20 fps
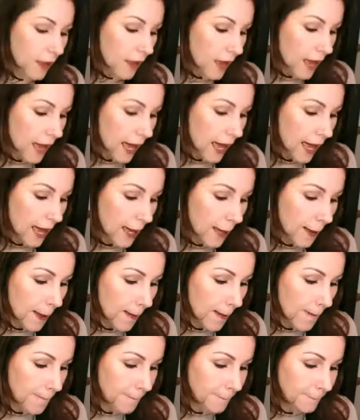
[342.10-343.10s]

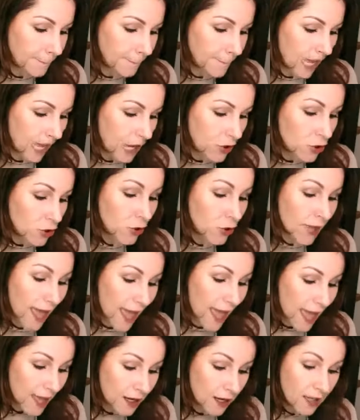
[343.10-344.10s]
Um, you
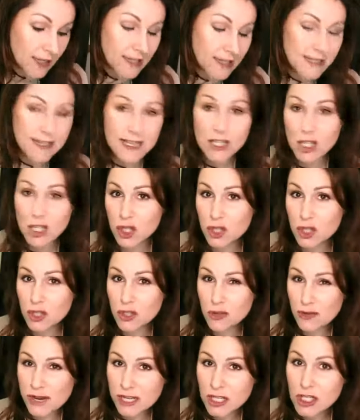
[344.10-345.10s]
can, like I said, choose
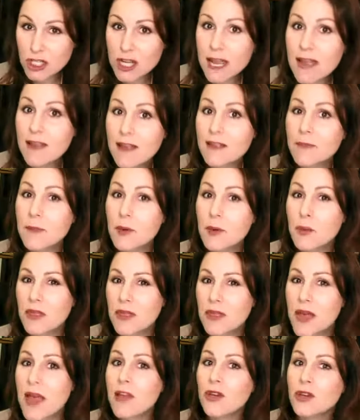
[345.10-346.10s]
direct shares, but with
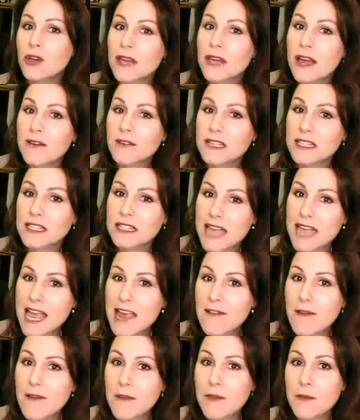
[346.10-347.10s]
that, you're going to have to
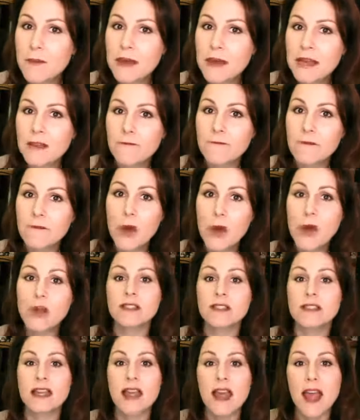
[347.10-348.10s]
save up the money
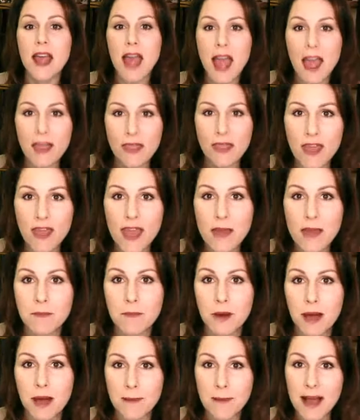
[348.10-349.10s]
first and then
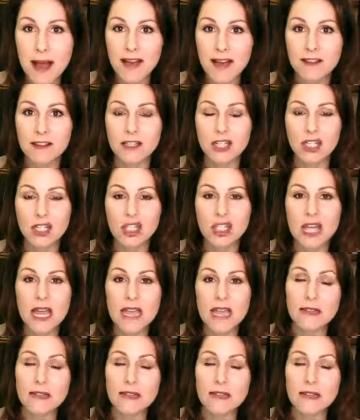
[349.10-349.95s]
buy parcel of shares.